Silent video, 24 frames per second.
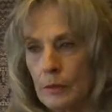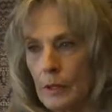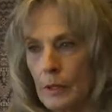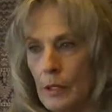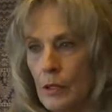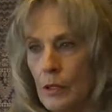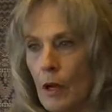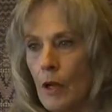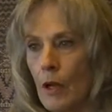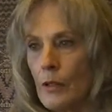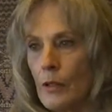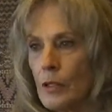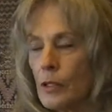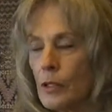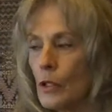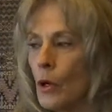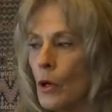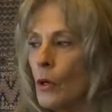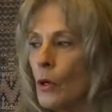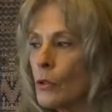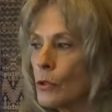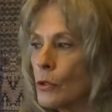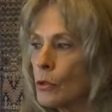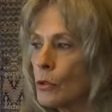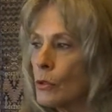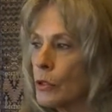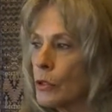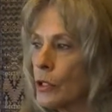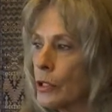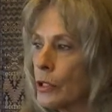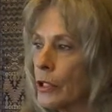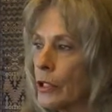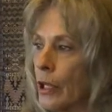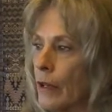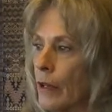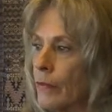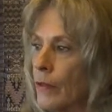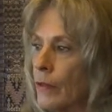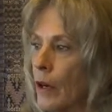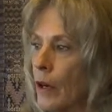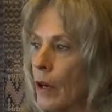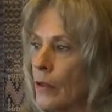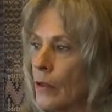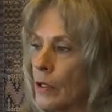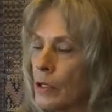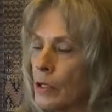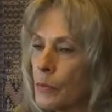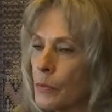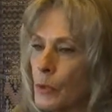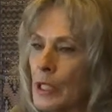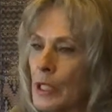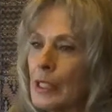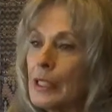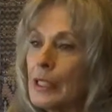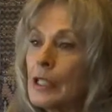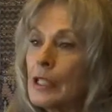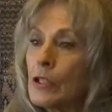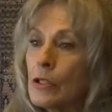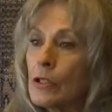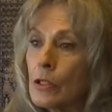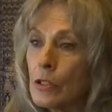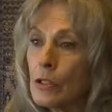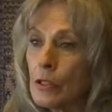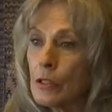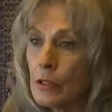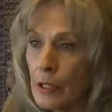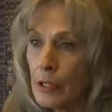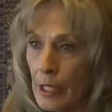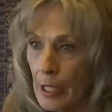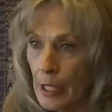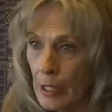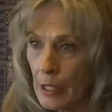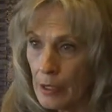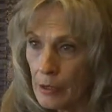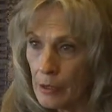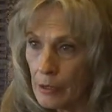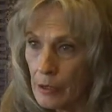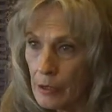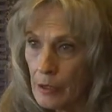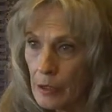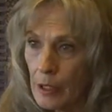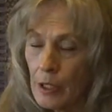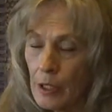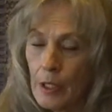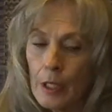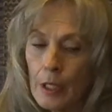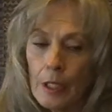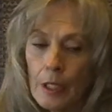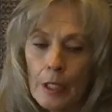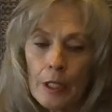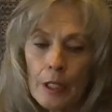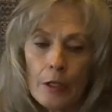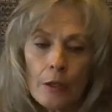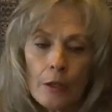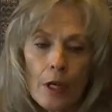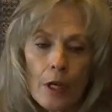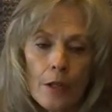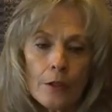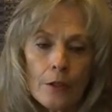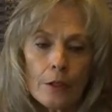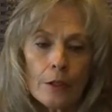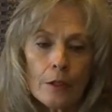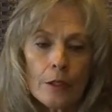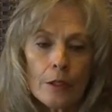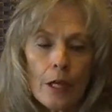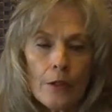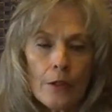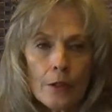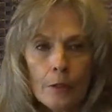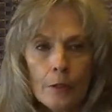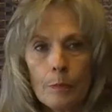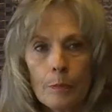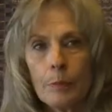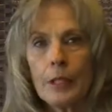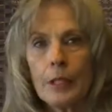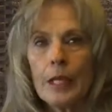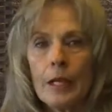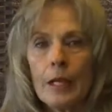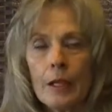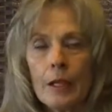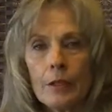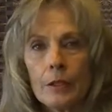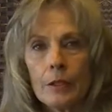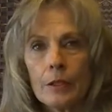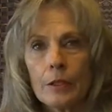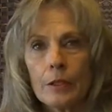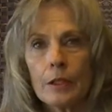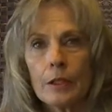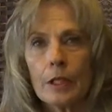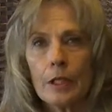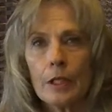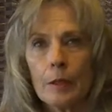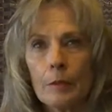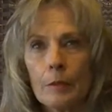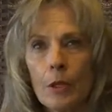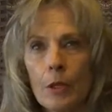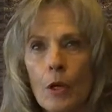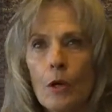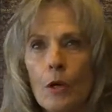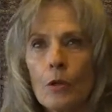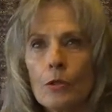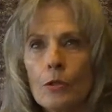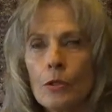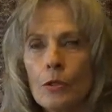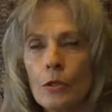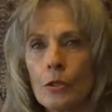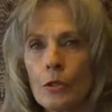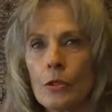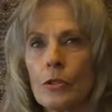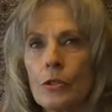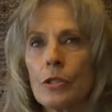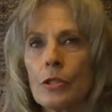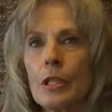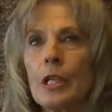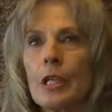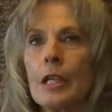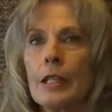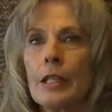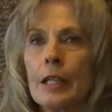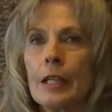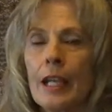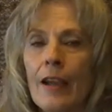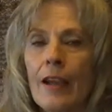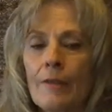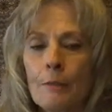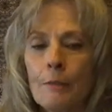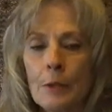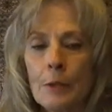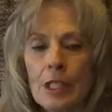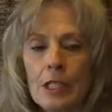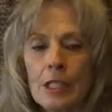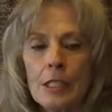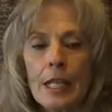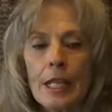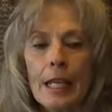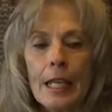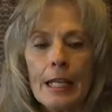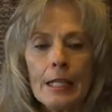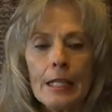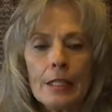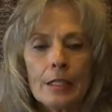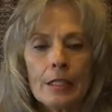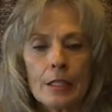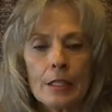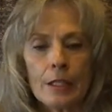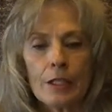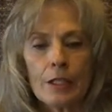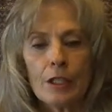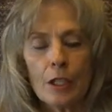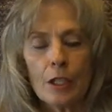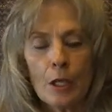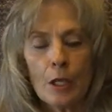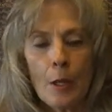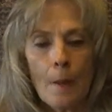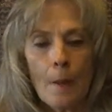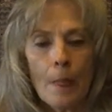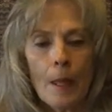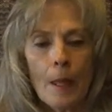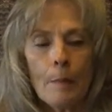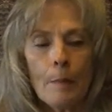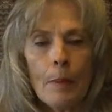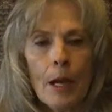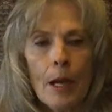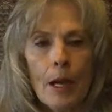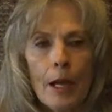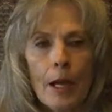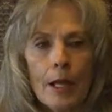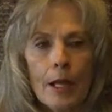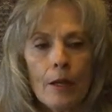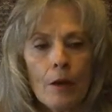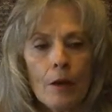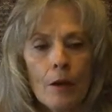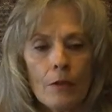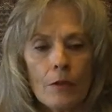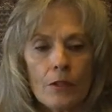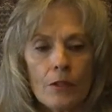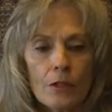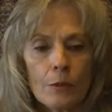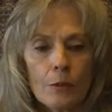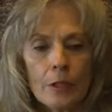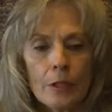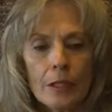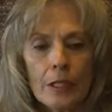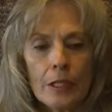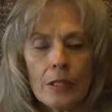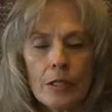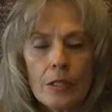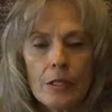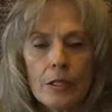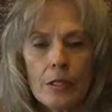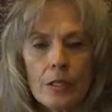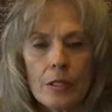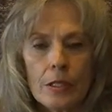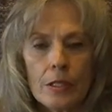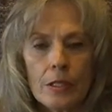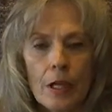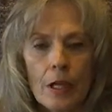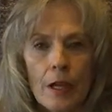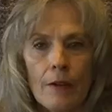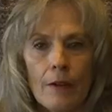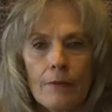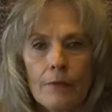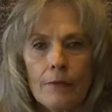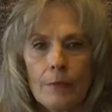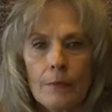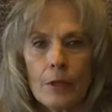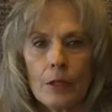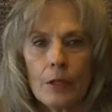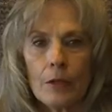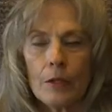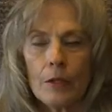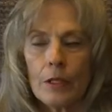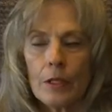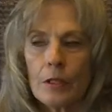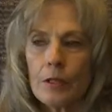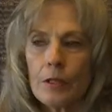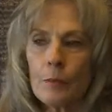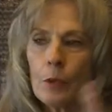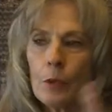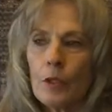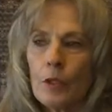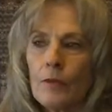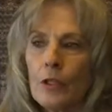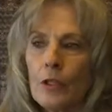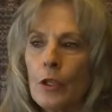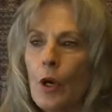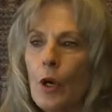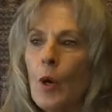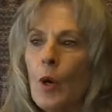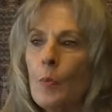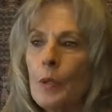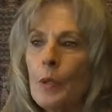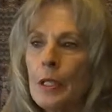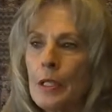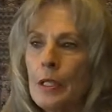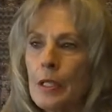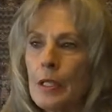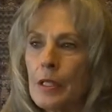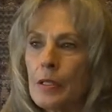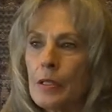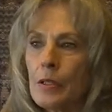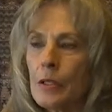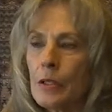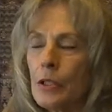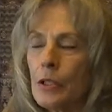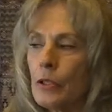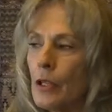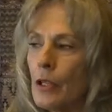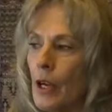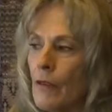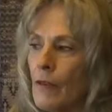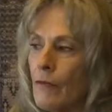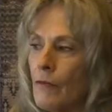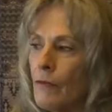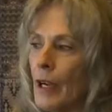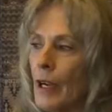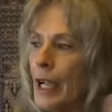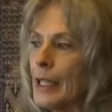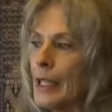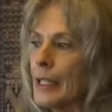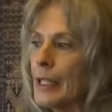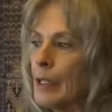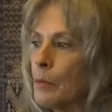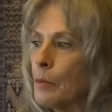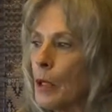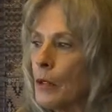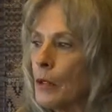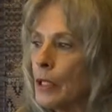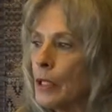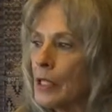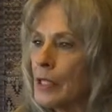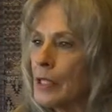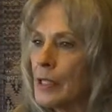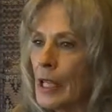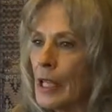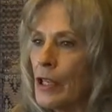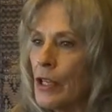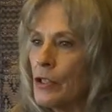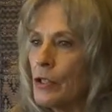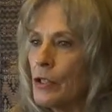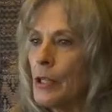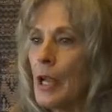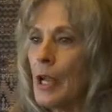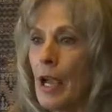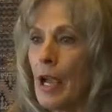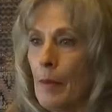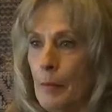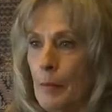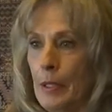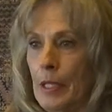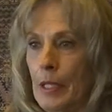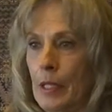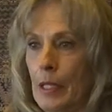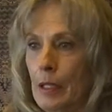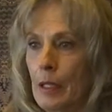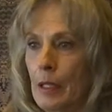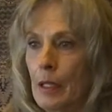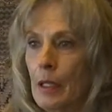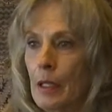it's all this cultural stuff all this religion things you know other other other um, cultures that haven't been tainted by all this religion stuff you know there's more of an openness so you're not finding molestation happening